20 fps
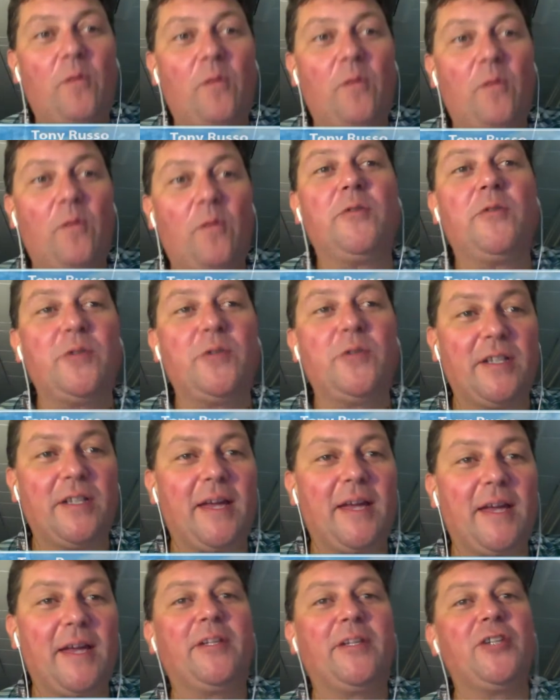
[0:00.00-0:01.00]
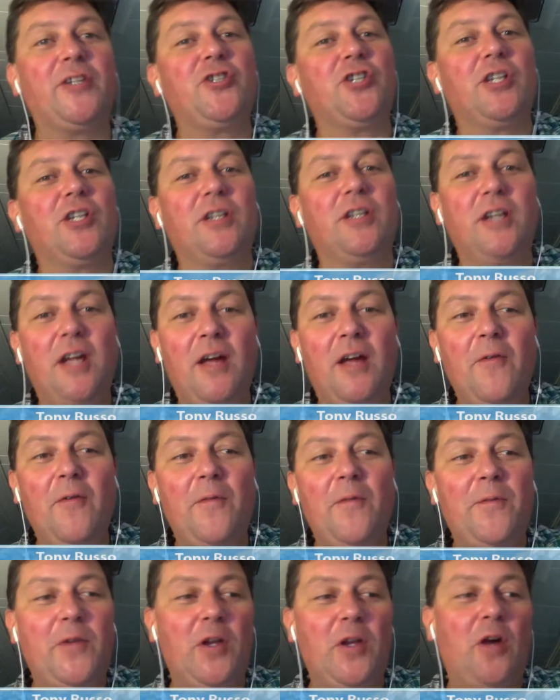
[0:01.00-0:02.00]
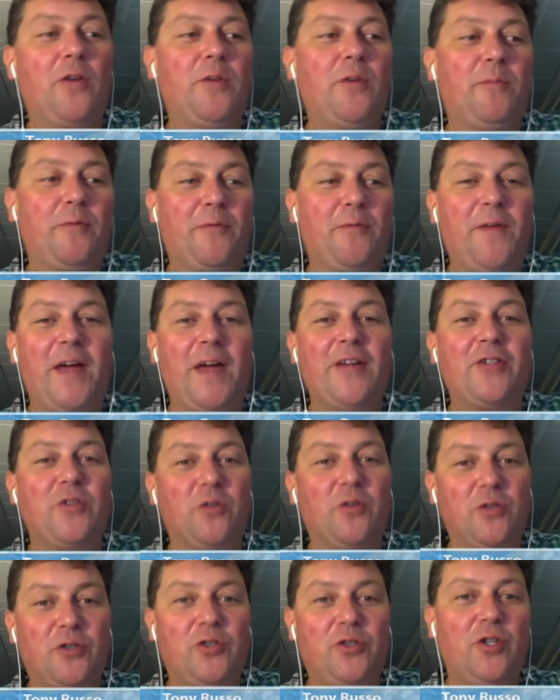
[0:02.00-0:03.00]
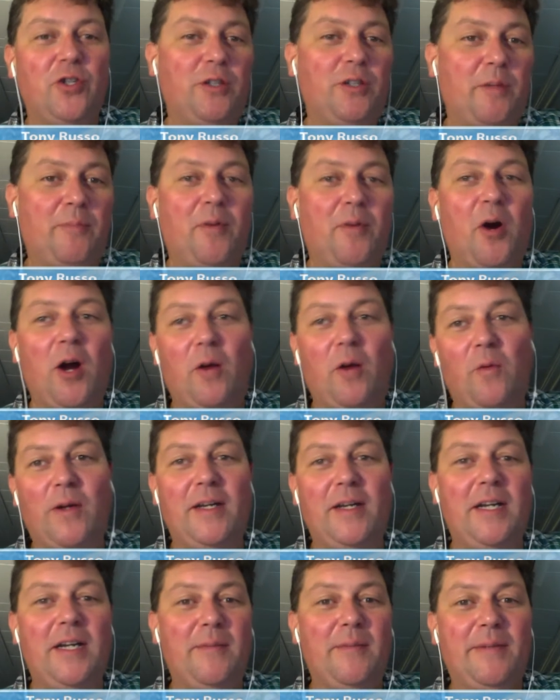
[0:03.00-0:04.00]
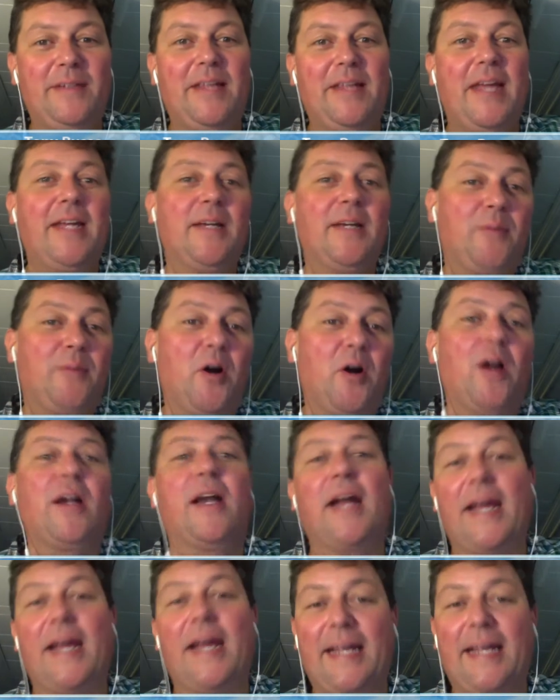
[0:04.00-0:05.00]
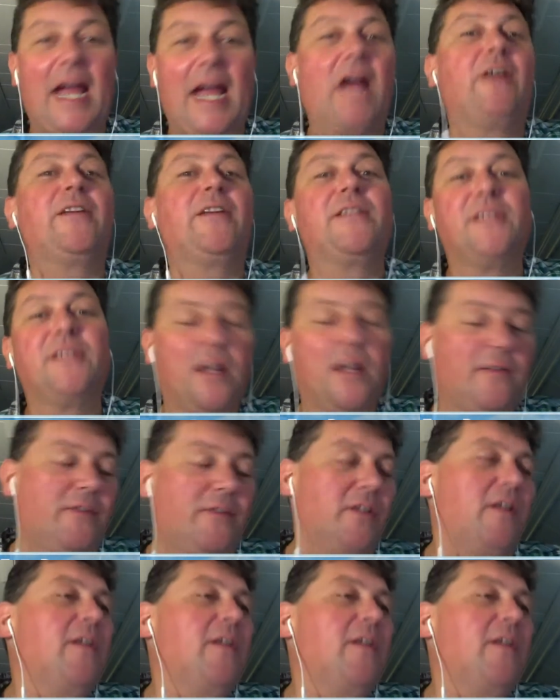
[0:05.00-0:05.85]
we were doing the demolition, the professionals took apart what needed to be taken apart, and I carried stuff.